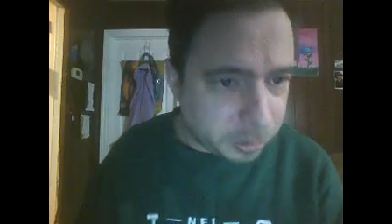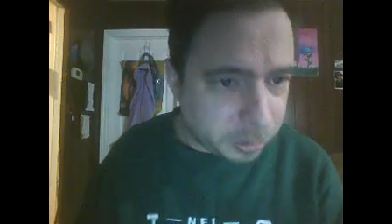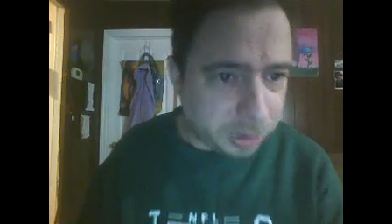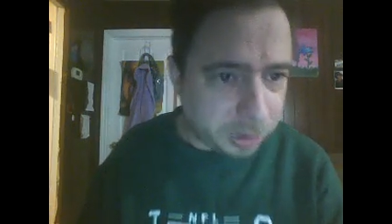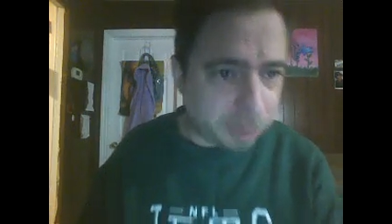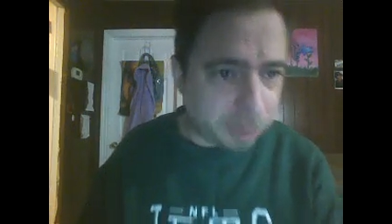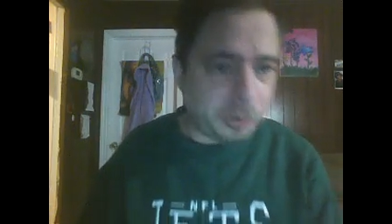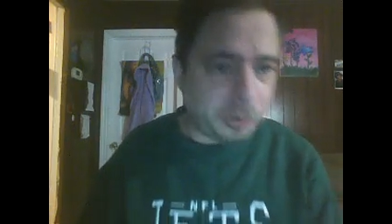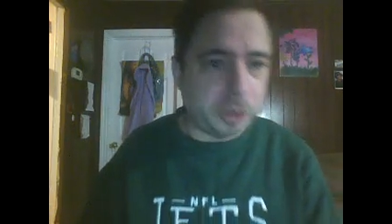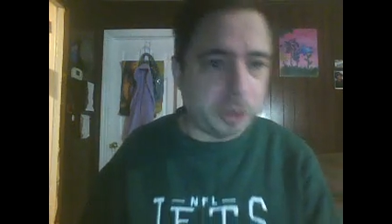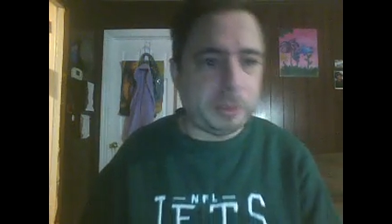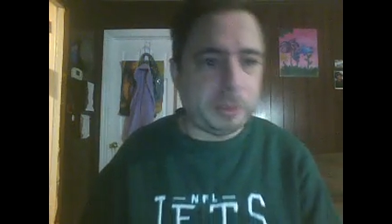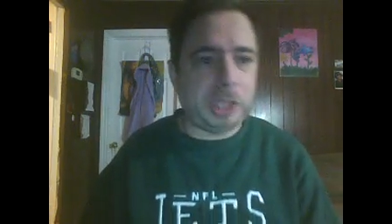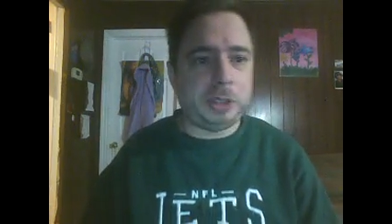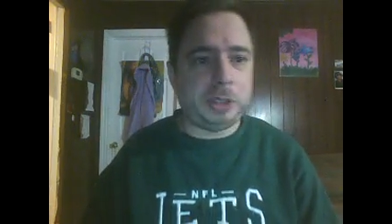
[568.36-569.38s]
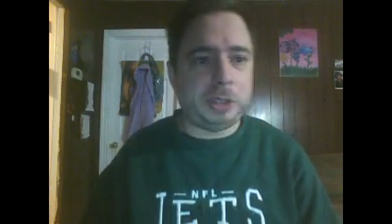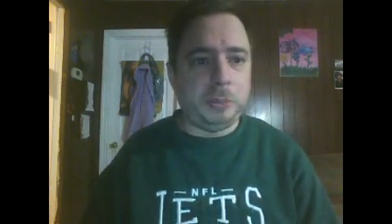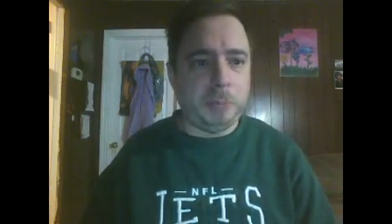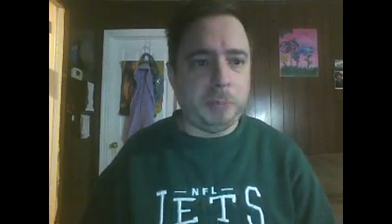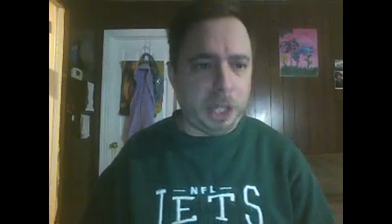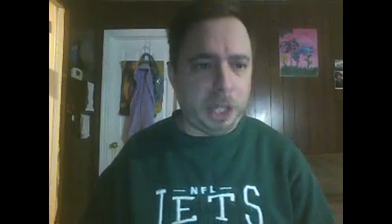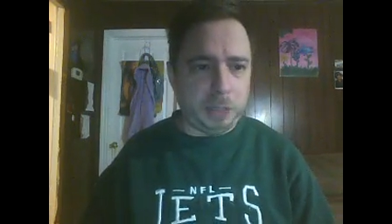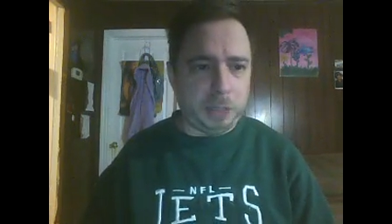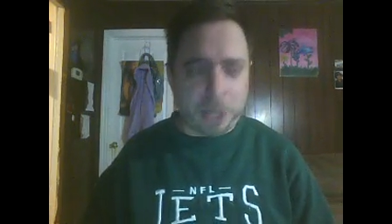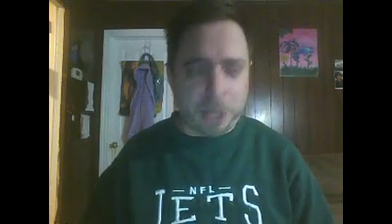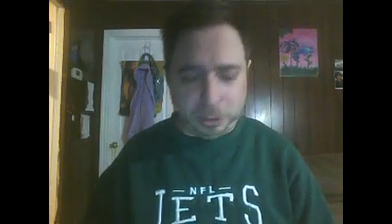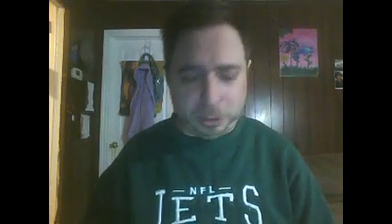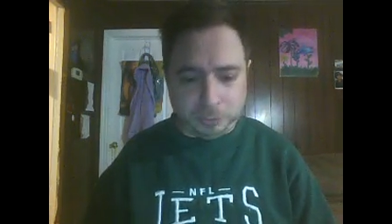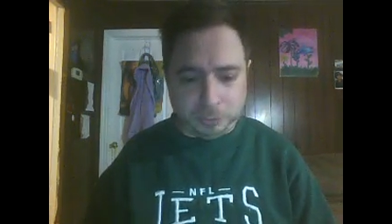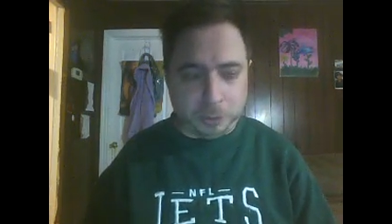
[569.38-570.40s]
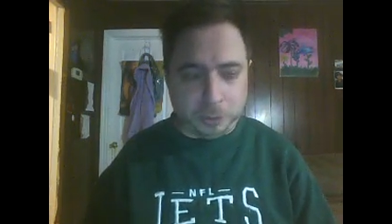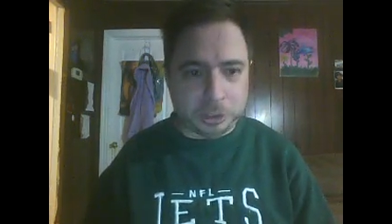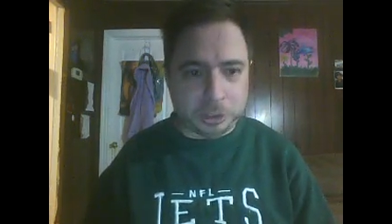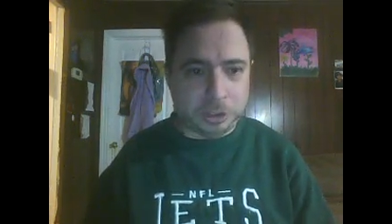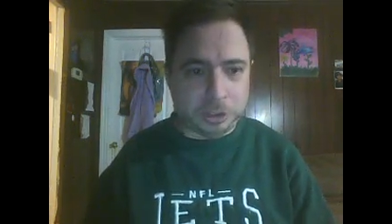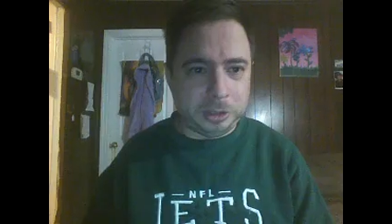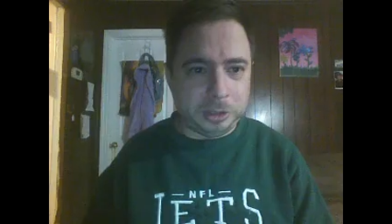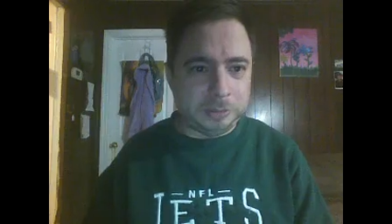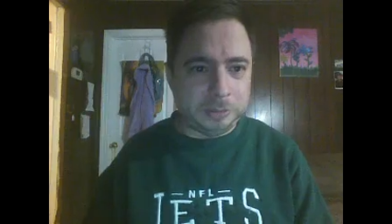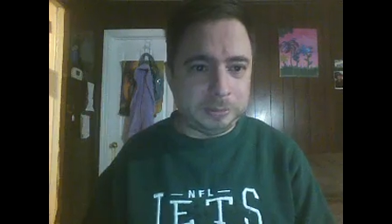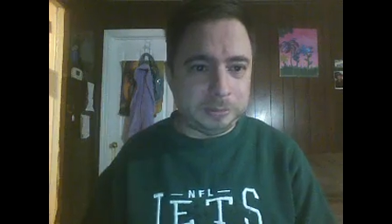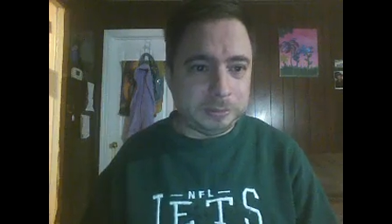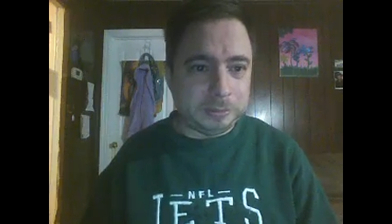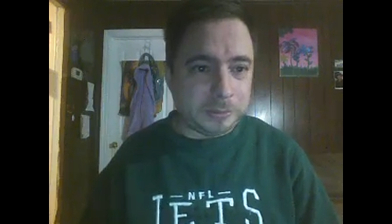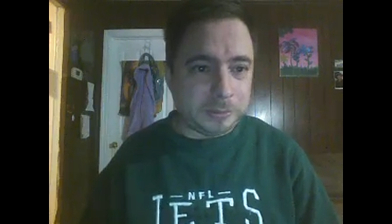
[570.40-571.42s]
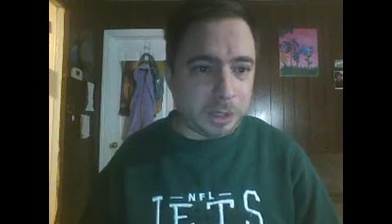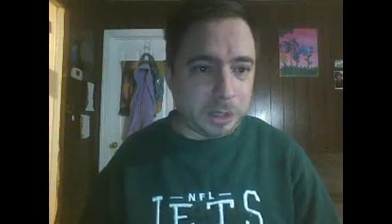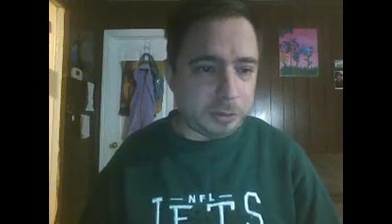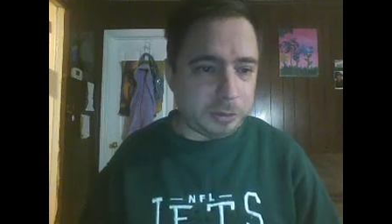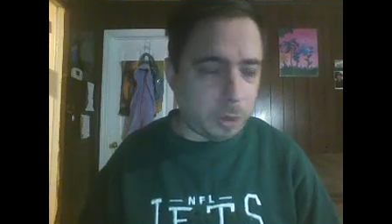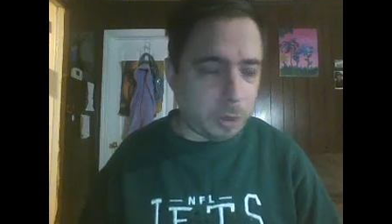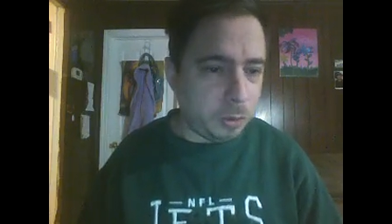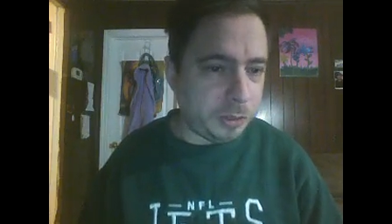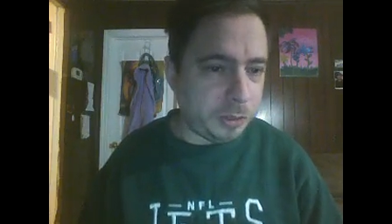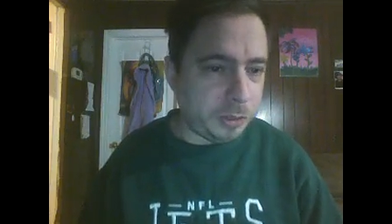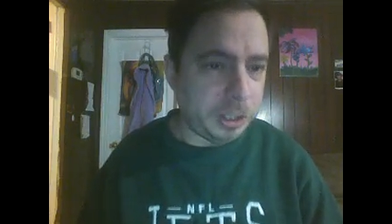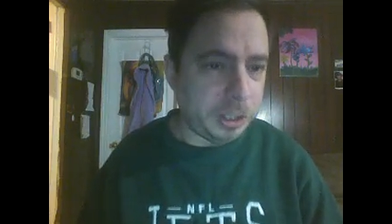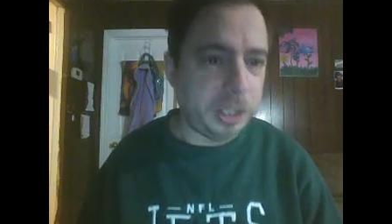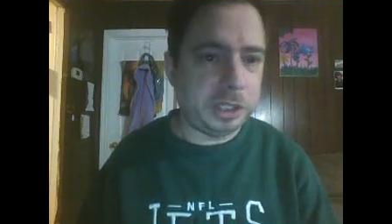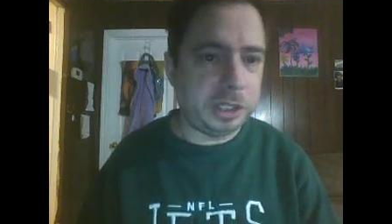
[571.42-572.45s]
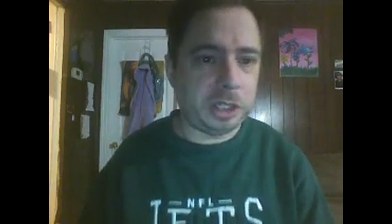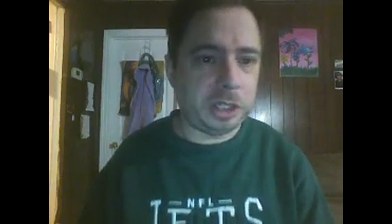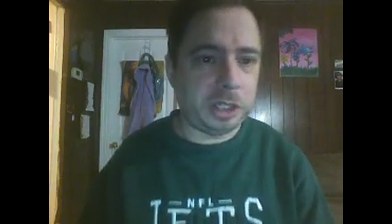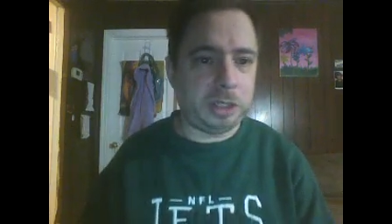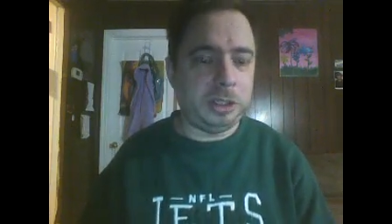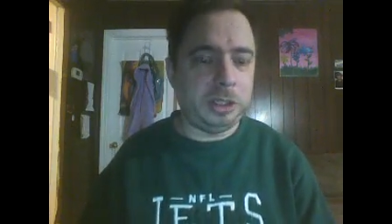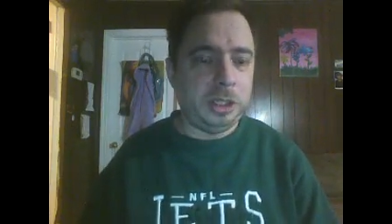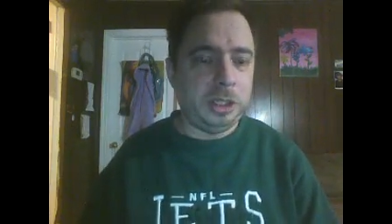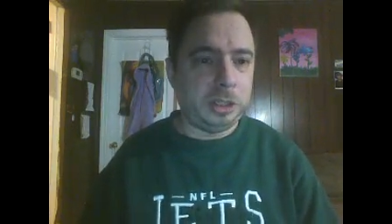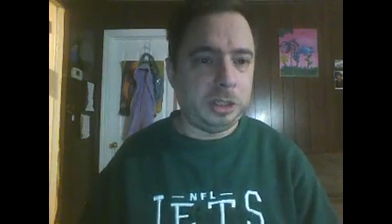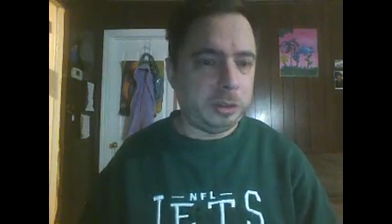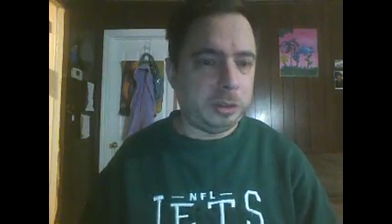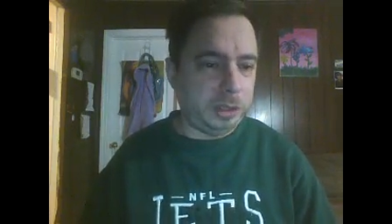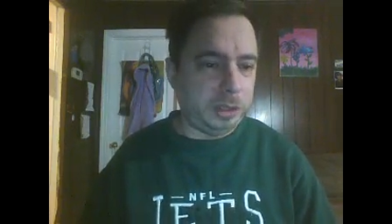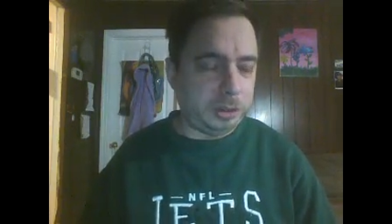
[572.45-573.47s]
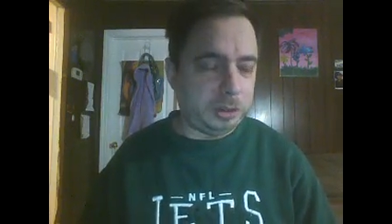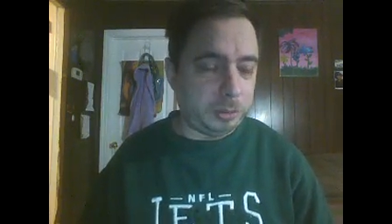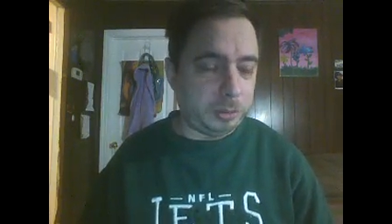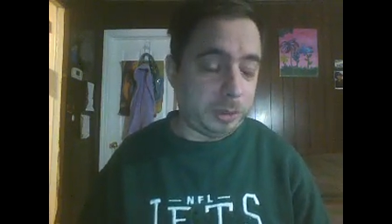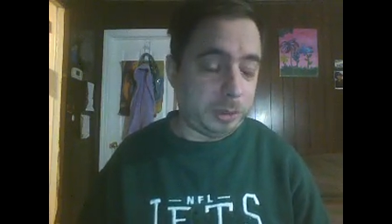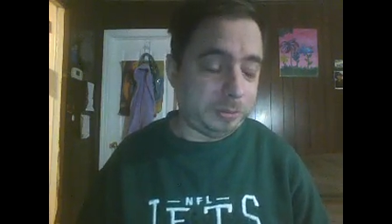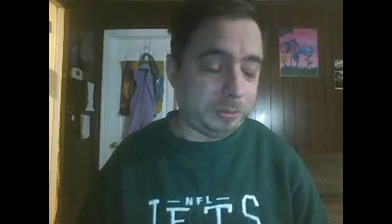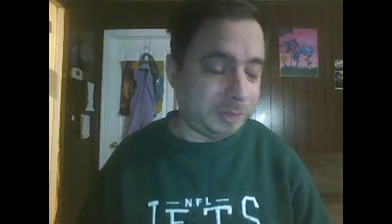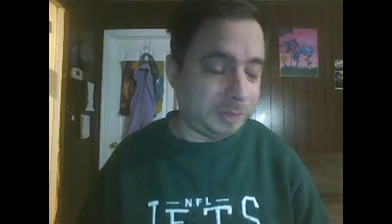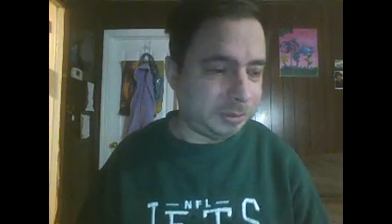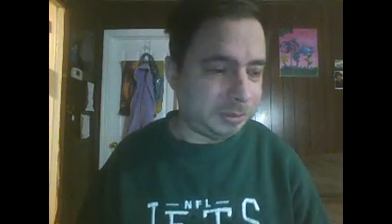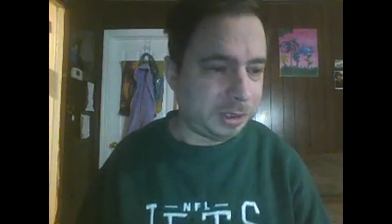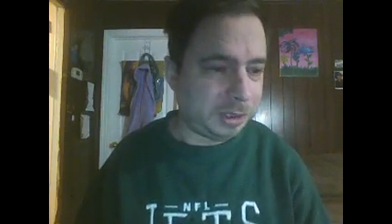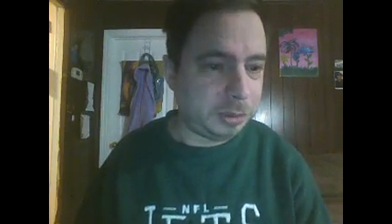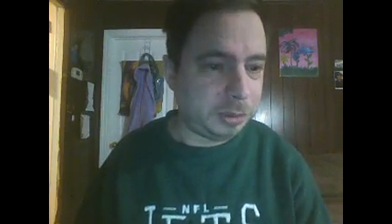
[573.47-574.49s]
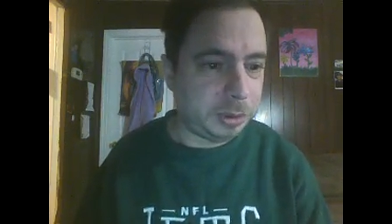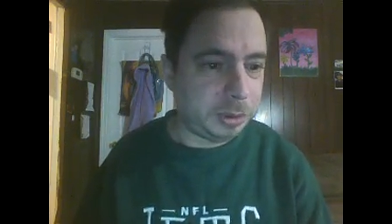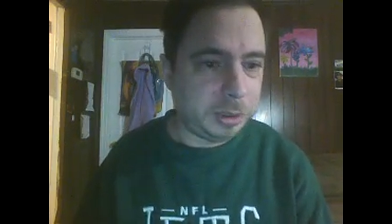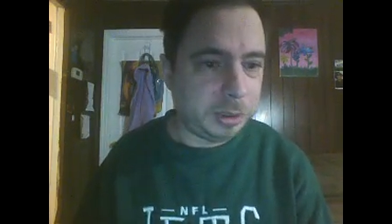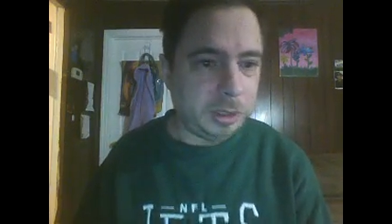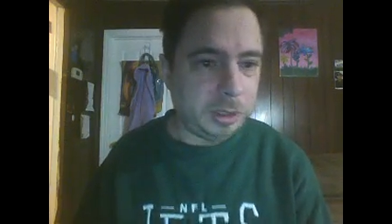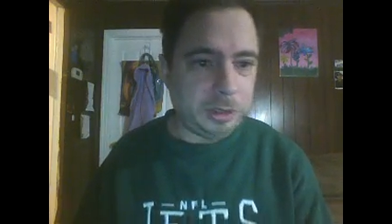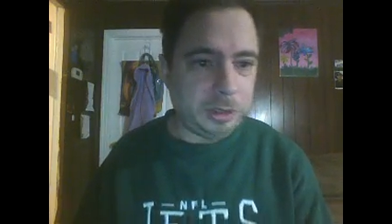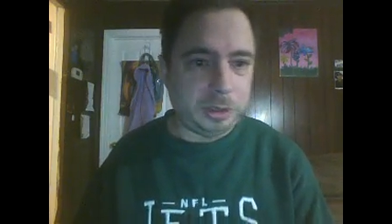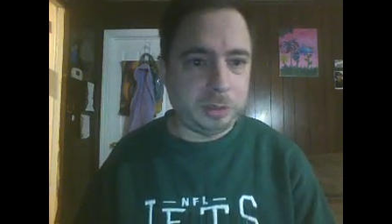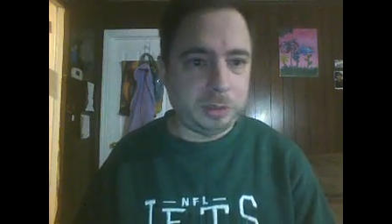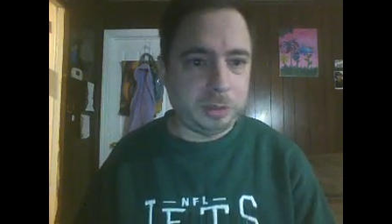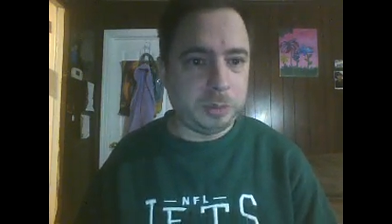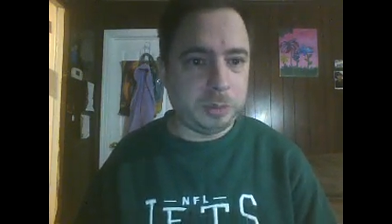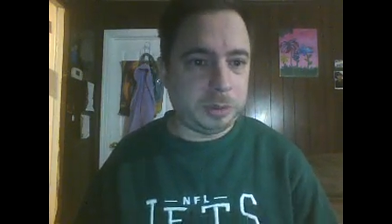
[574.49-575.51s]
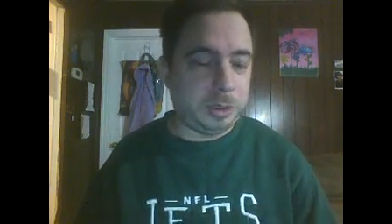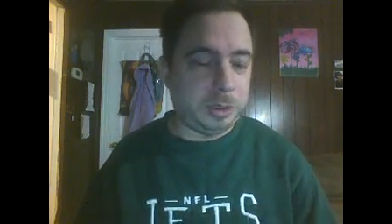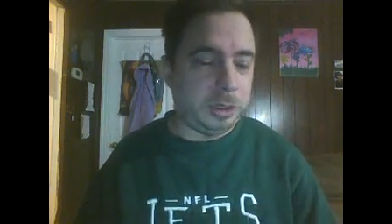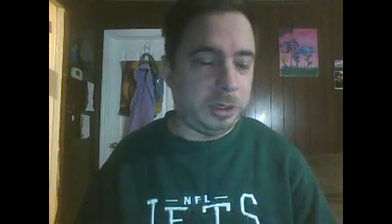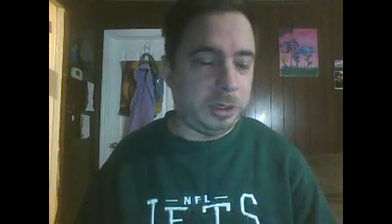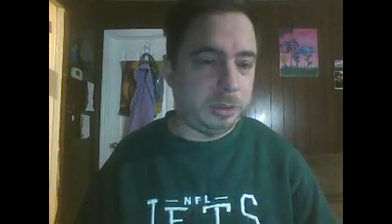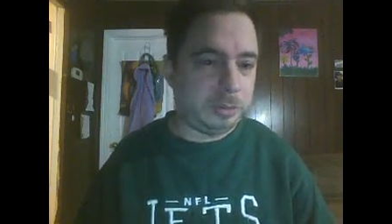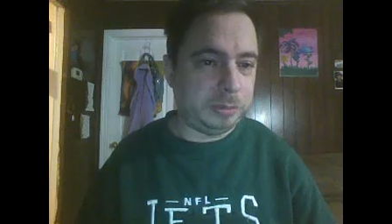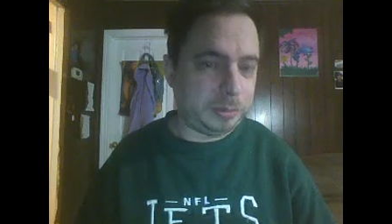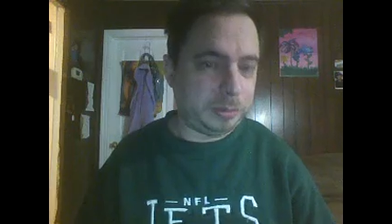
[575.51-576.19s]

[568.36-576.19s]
with our first match, Madman Fulton of OVE taking on the Lethal, well, no, not the Lethal, the, uh,